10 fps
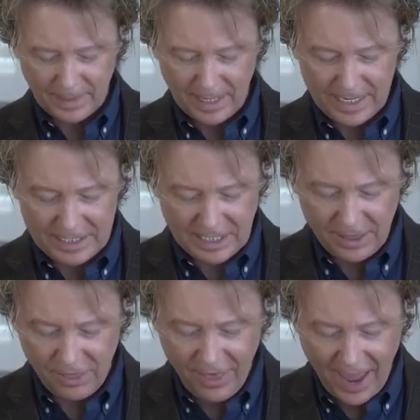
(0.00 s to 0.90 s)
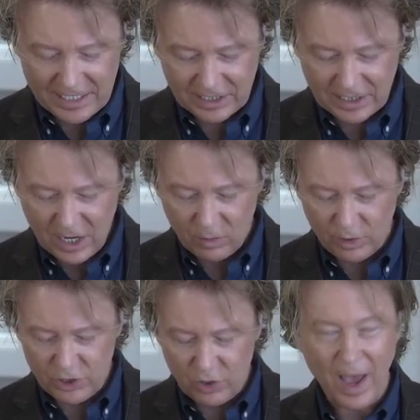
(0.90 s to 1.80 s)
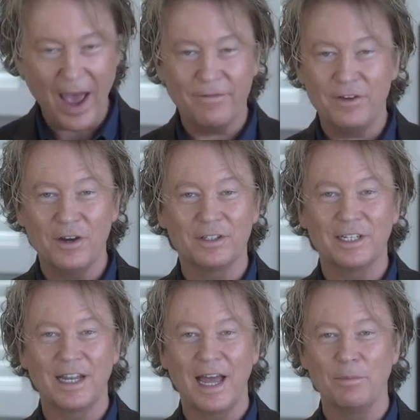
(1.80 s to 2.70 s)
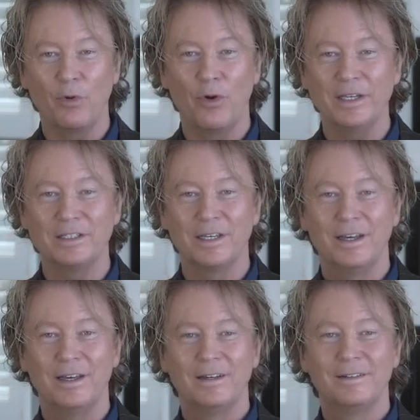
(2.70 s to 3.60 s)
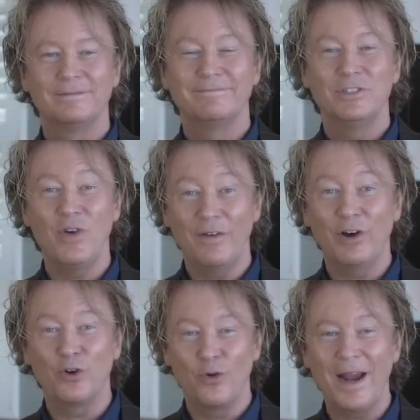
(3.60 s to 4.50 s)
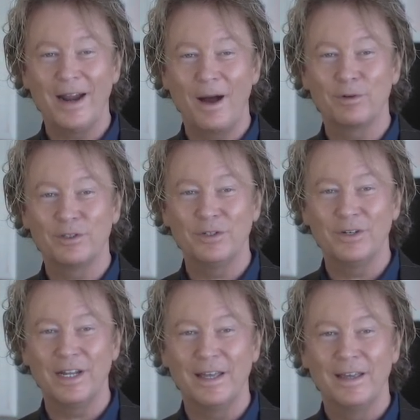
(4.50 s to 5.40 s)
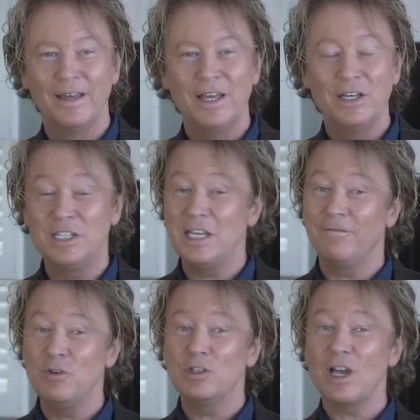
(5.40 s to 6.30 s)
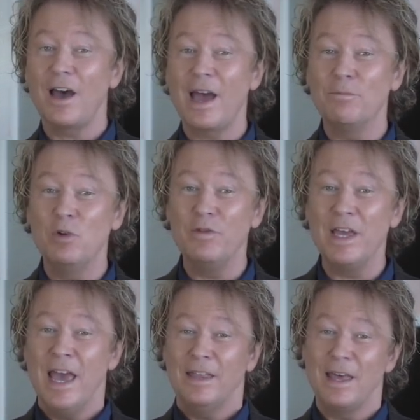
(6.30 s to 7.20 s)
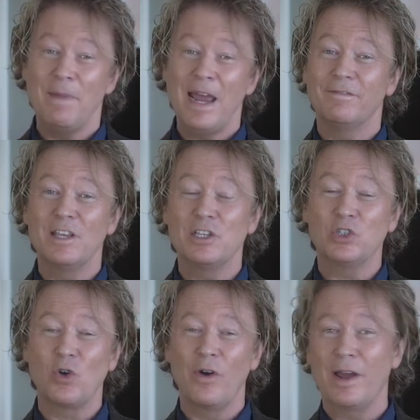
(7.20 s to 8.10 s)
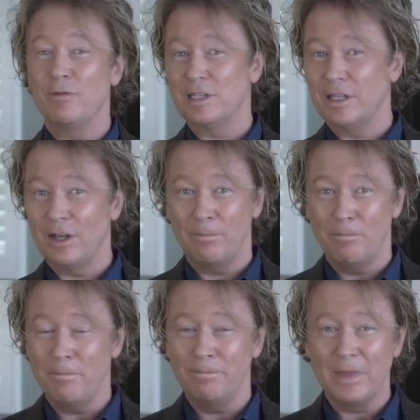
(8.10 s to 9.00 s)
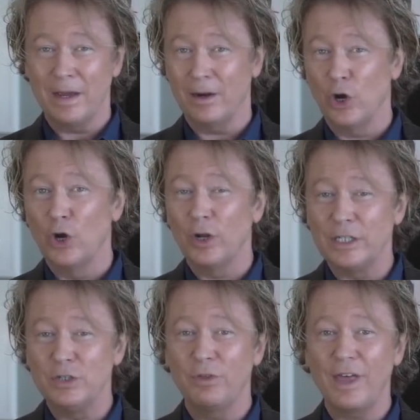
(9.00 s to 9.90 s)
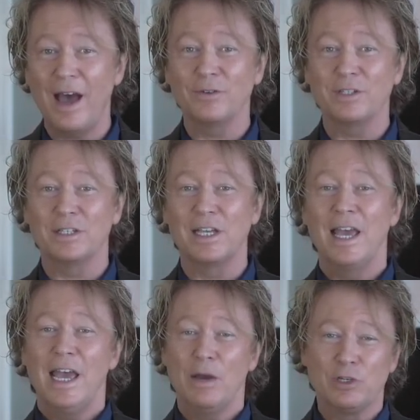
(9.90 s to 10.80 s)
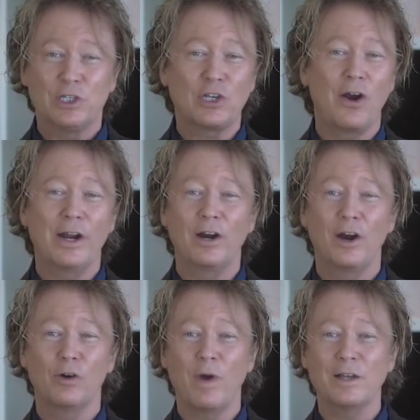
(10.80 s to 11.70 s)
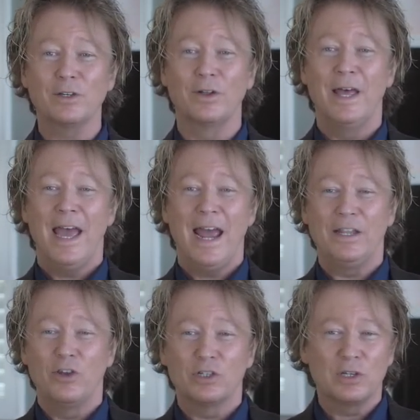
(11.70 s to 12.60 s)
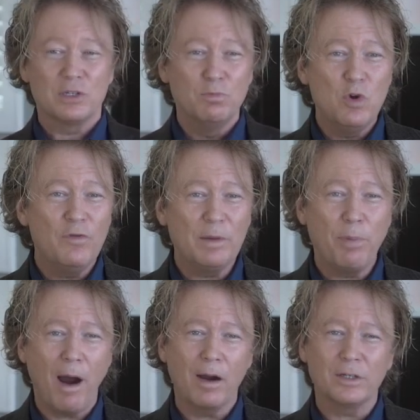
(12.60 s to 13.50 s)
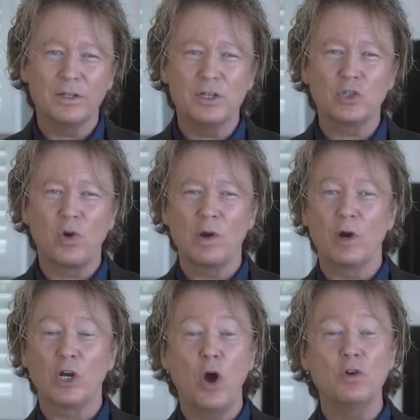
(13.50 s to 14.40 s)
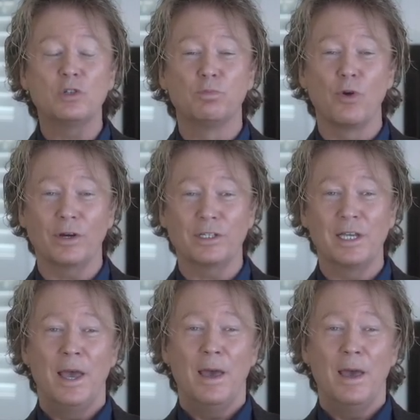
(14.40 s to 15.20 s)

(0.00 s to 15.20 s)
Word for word: And he said, That's what you have here tonight, boys. You have a great opportunity. You see, if you saw that movie, they made of this story. It was in the, the, early 2000s. It was starring Kurt Russell. And there's this moving part to the story where Coach Brooks